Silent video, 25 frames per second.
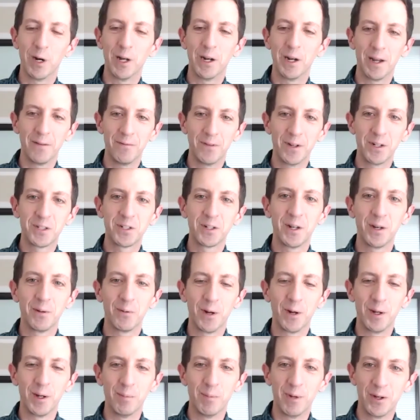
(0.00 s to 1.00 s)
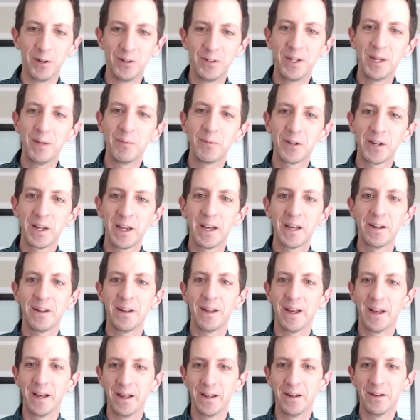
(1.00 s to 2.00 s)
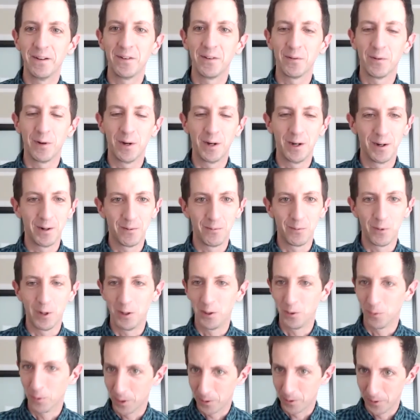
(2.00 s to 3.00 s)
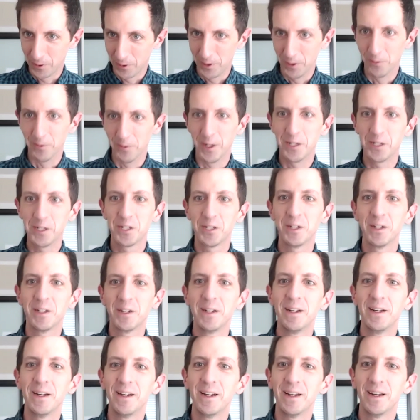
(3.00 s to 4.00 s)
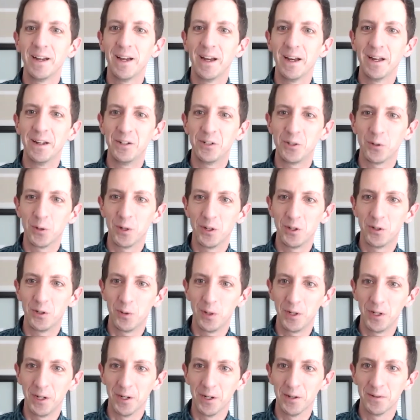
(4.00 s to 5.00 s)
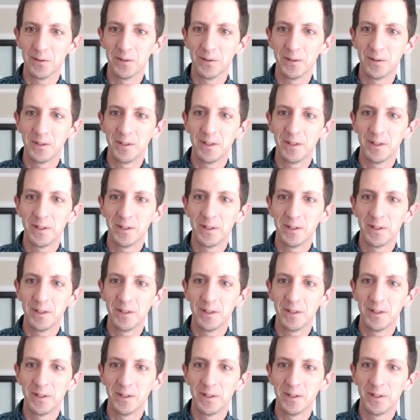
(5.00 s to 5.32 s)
I eventually wanted to build teams again and wanted to work with you, Rich, and joined Twilio.